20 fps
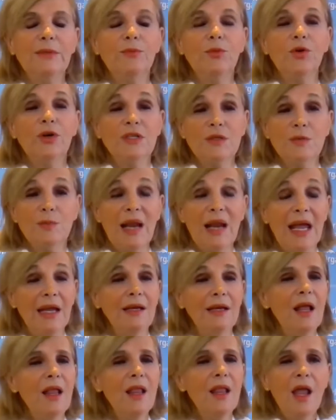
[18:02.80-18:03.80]
bit more
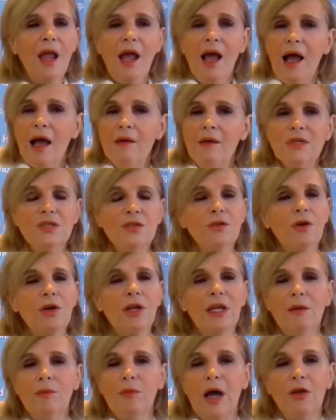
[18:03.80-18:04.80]
explained. I was
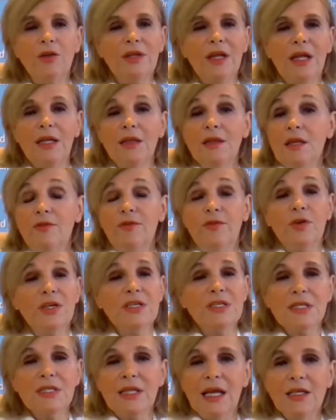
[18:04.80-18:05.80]
talking about the
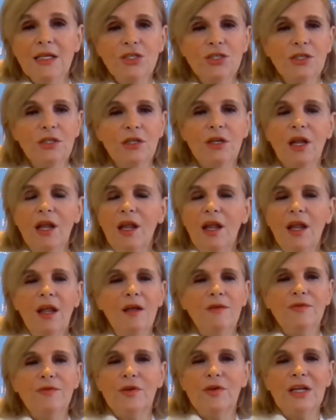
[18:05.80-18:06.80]
deforestation.
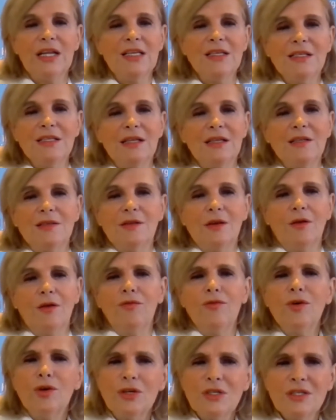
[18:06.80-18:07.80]
For instance,
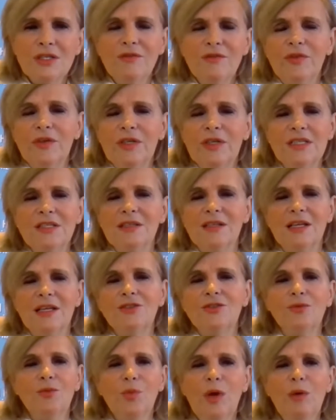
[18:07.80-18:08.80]
of course,
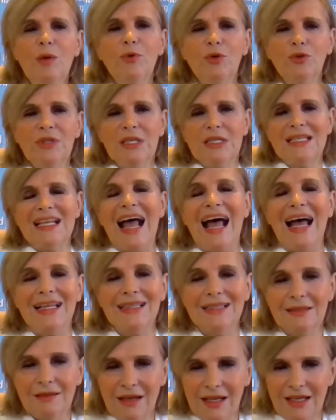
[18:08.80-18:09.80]
deforestation will put us
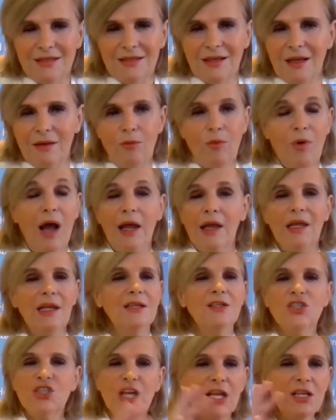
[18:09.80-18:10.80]
at risk. Why?
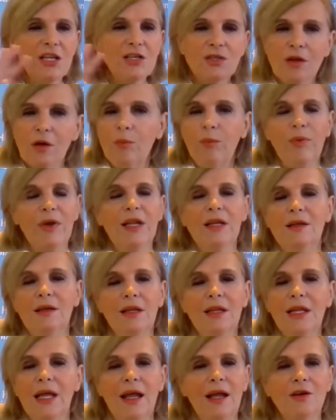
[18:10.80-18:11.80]
It changed
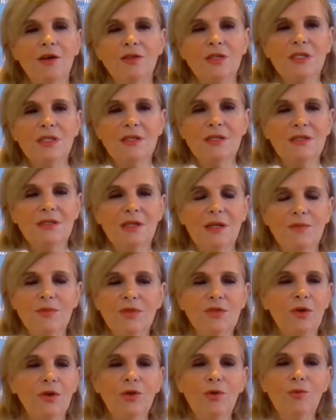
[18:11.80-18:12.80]
completely the ecosystem,
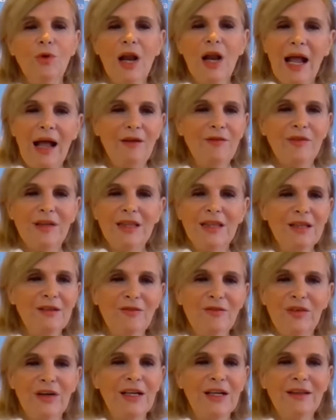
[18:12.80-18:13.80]
so you will have a
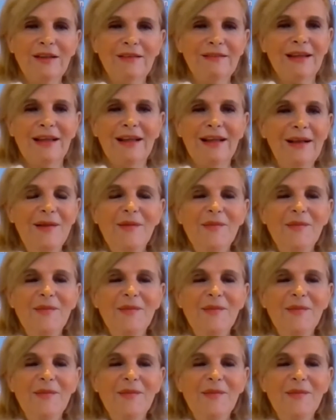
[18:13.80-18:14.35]
different,